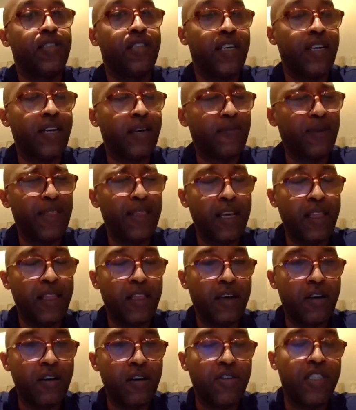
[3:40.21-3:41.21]
The
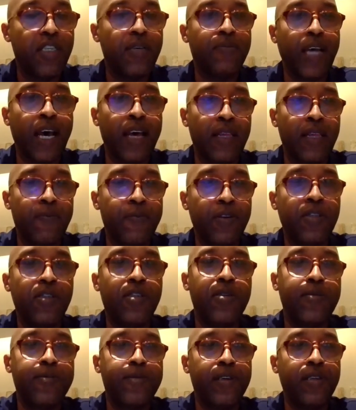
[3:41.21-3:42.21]
concept and the
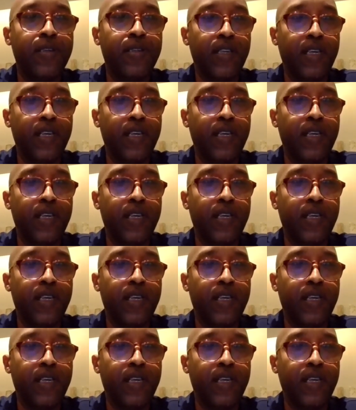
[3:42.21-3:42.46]
principles,